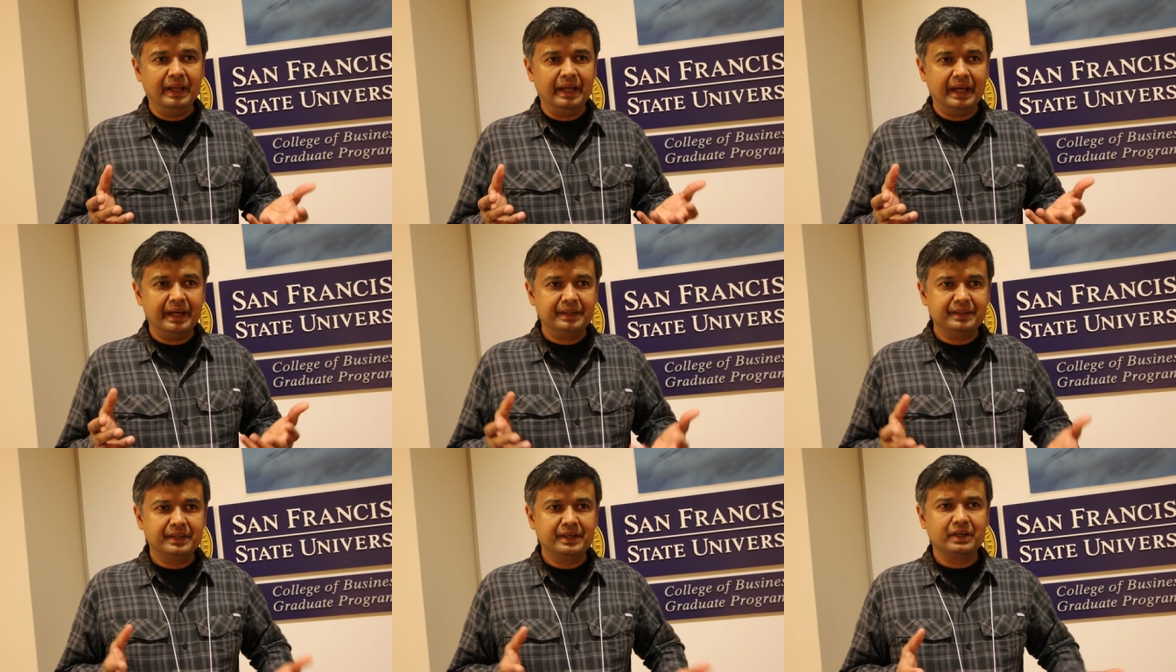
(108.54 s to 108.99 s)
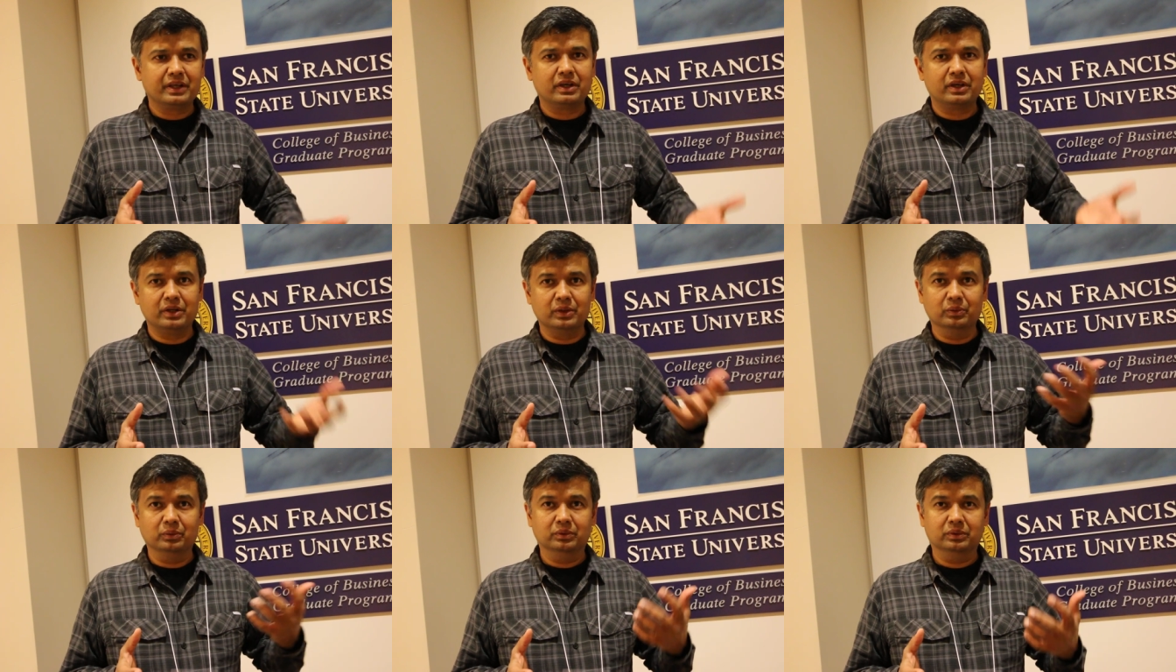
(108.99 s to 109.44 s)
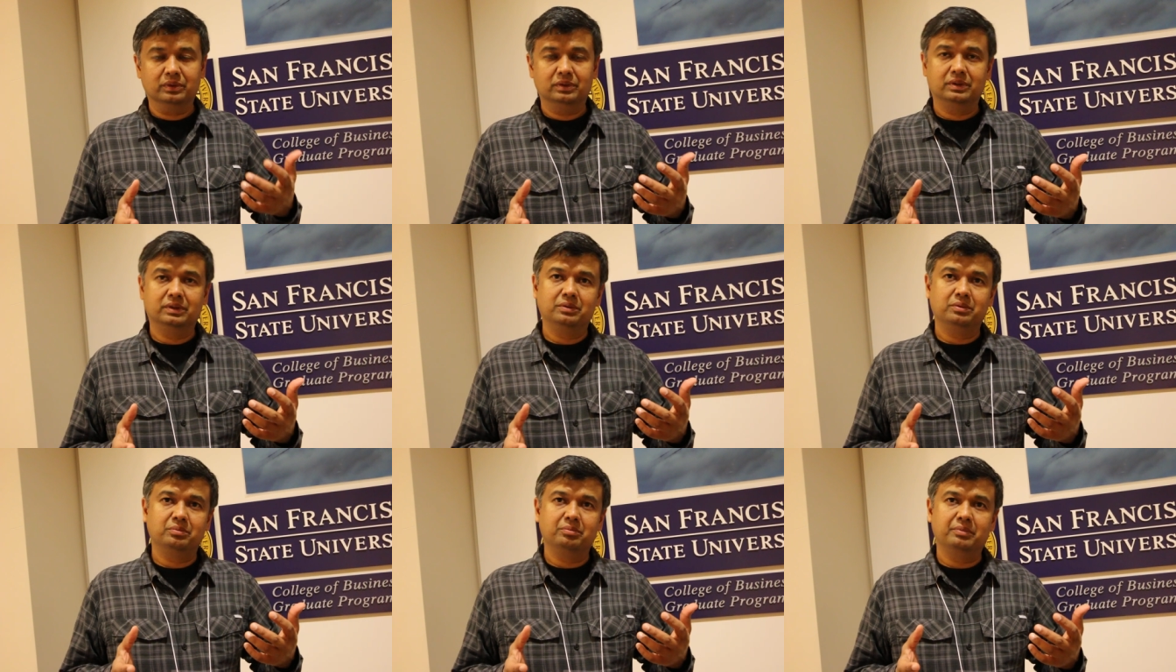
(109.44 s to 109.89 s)
And then it grew
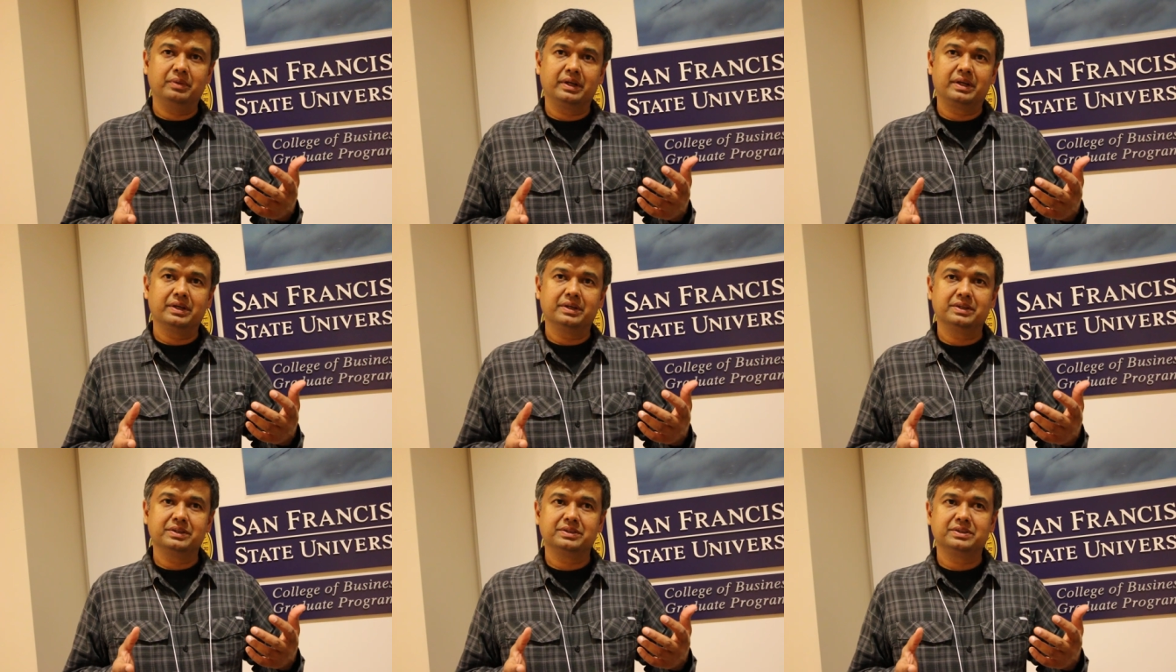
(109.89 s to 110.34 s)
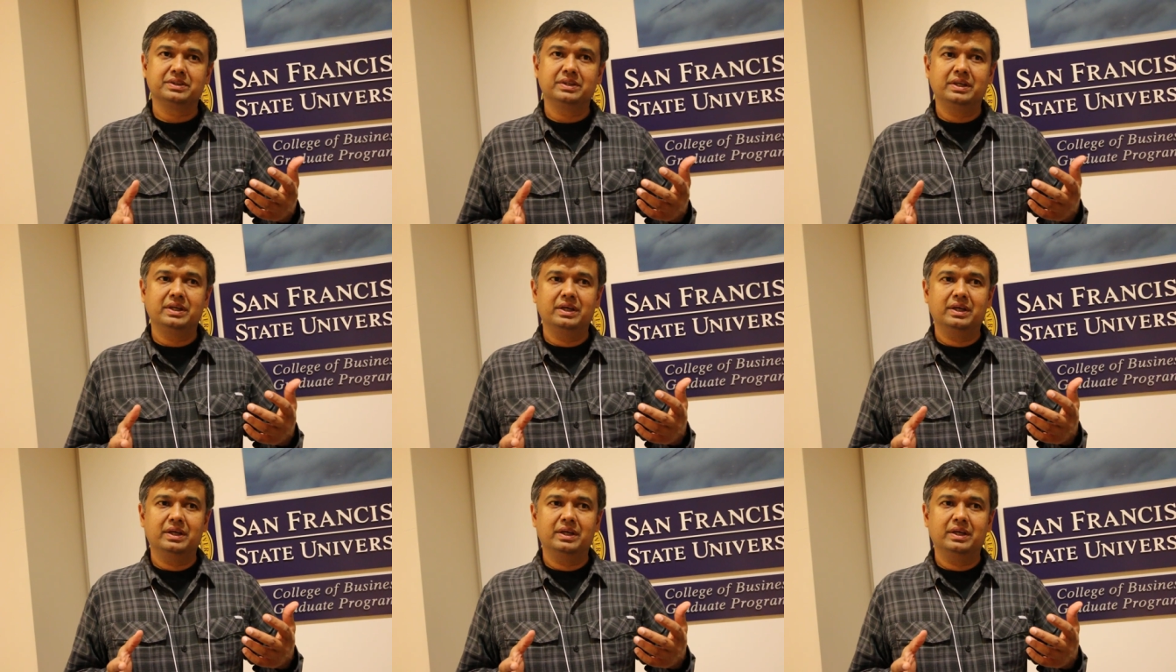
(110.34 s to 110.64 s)
because